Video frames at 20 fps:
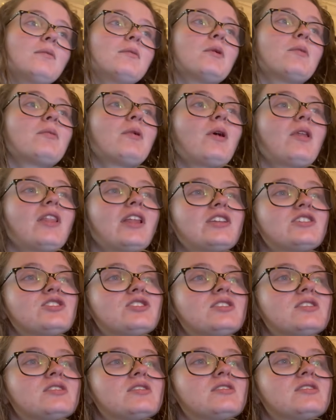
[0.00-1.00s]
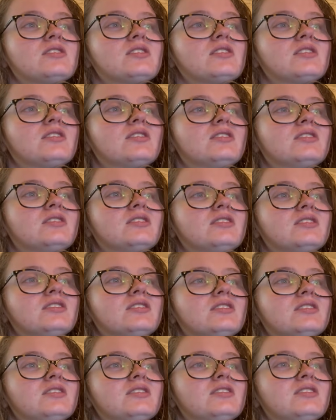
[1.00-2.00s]
But let's
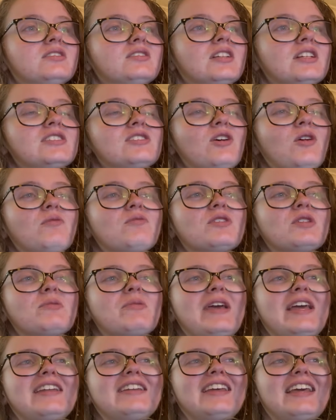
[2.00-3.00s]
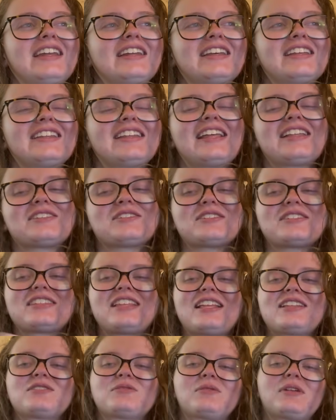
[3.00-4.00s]
hope for the bandana.
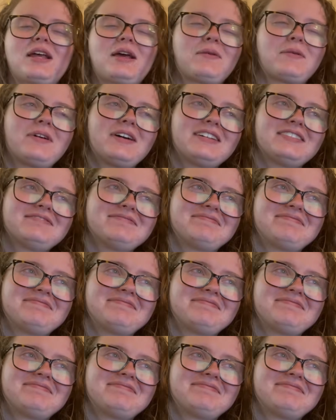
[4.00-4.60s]
That's what I want.